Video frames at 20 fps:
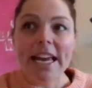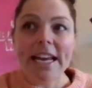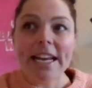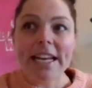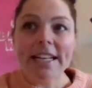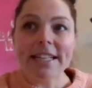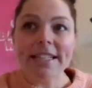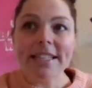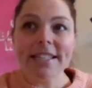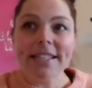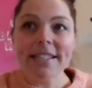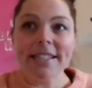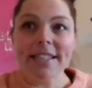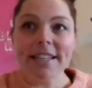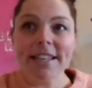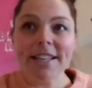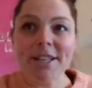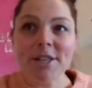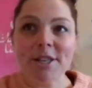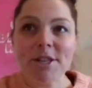it's
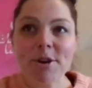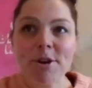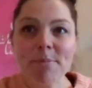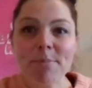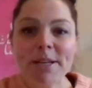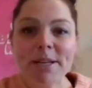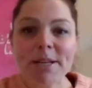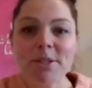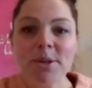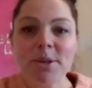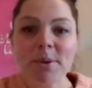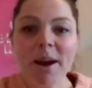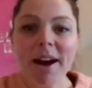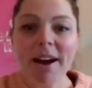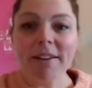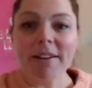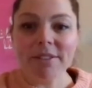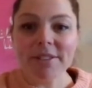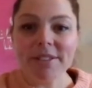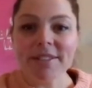not being too
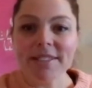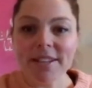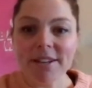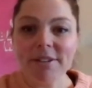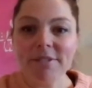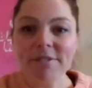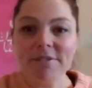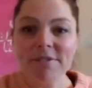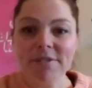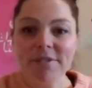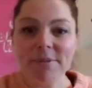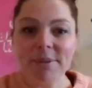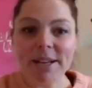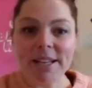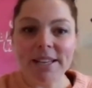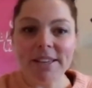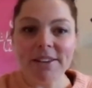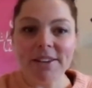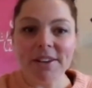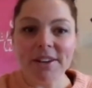hard on yourself
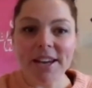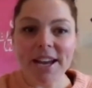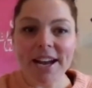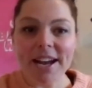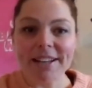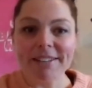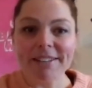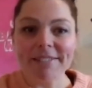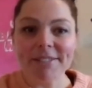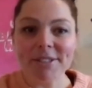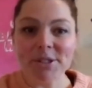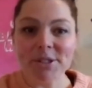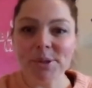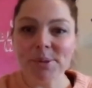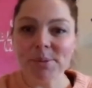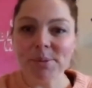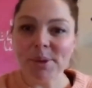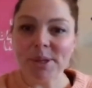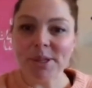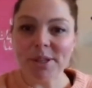when you can't do
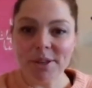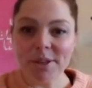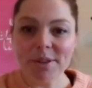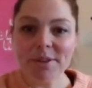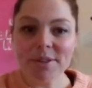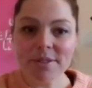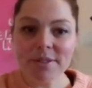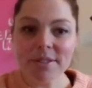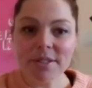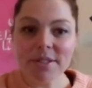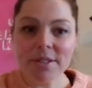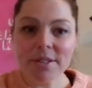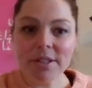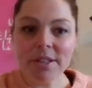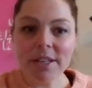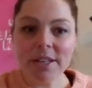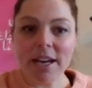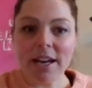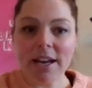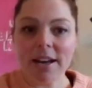what you used to
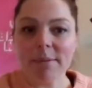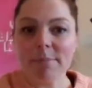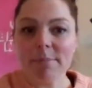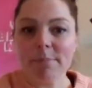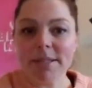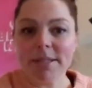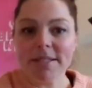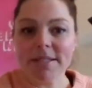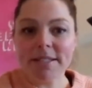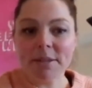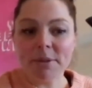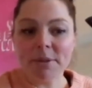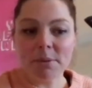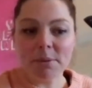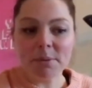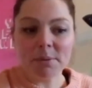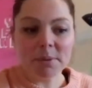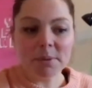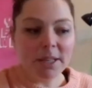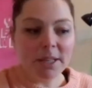do, but
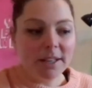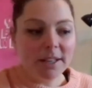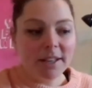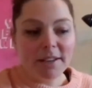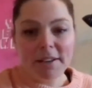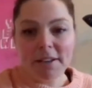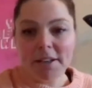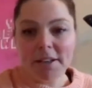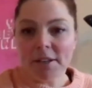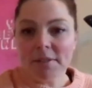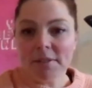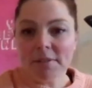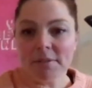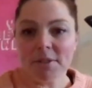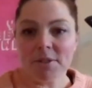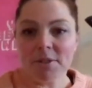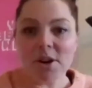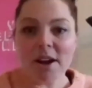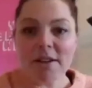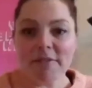still, you know,
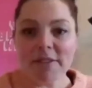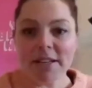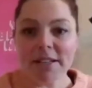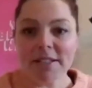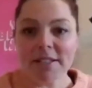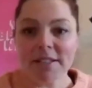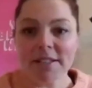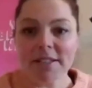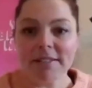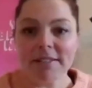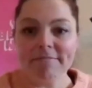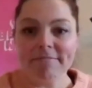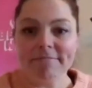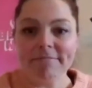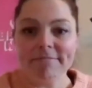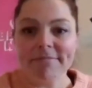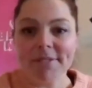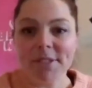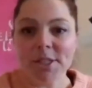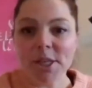striving to
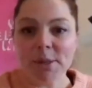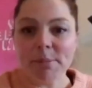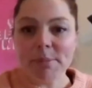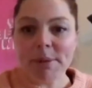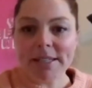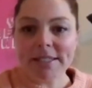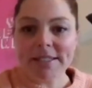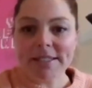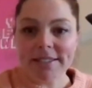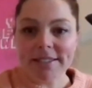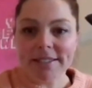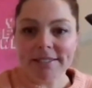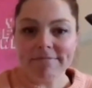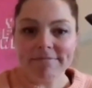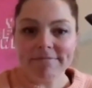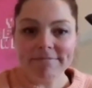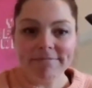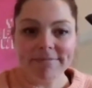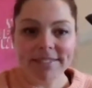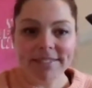do your best
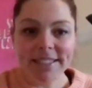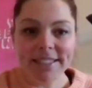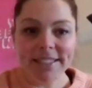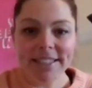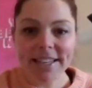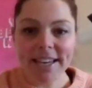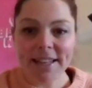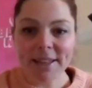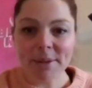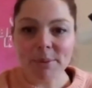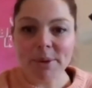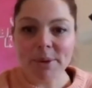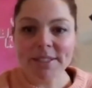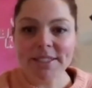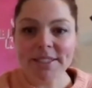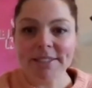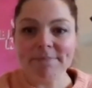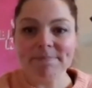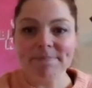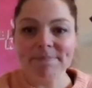and get the work
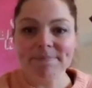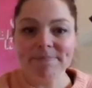done.